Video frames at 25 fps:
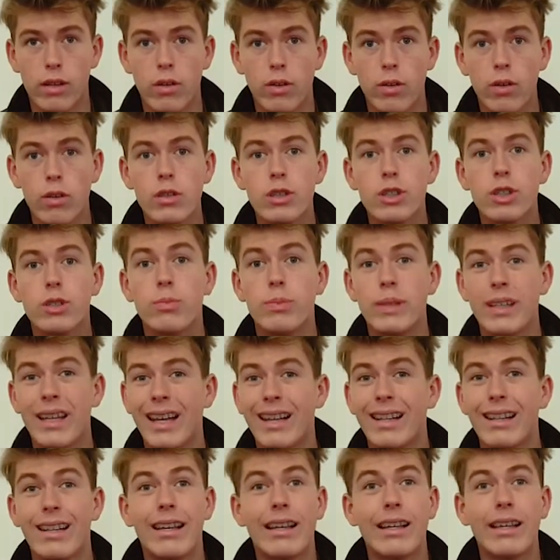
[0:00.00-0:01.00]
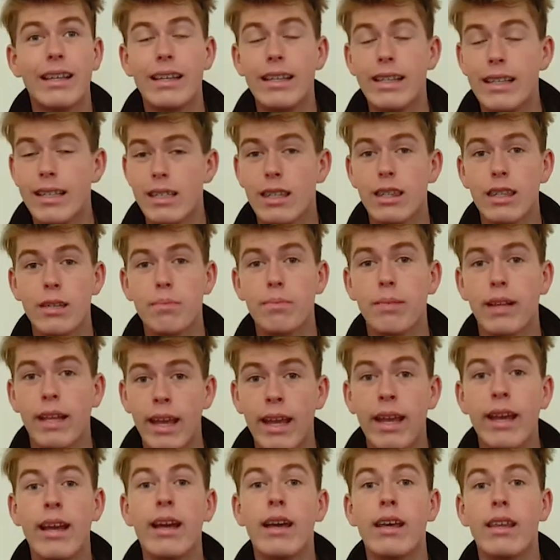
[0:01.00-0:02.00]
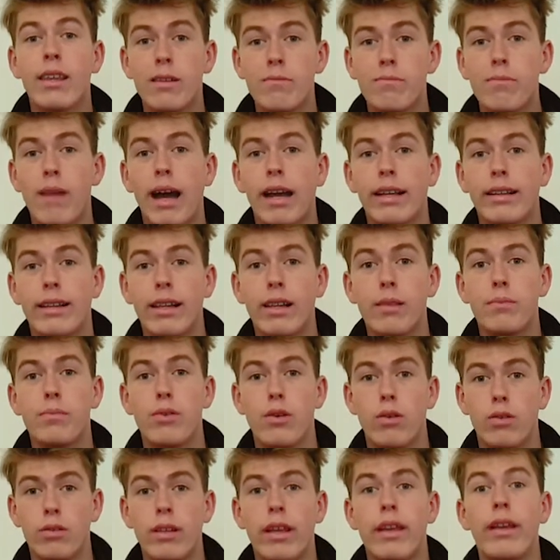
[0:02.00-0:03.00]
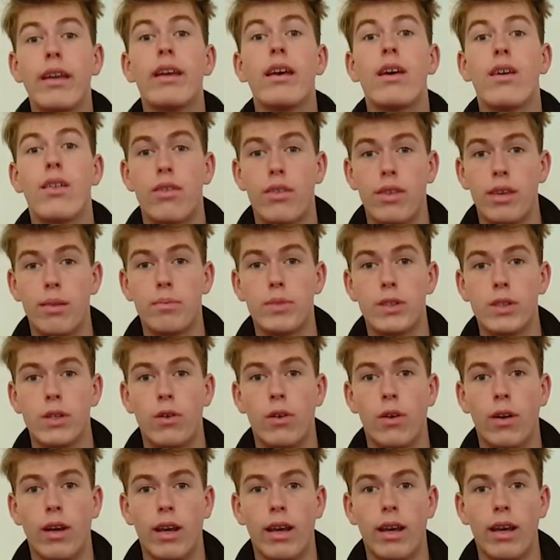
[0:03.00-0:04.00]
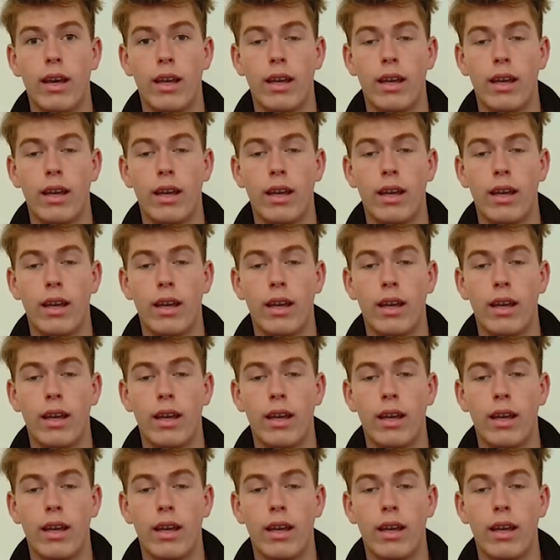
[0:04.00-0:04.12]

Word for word: chords we can easily play the My Little Pony theme song.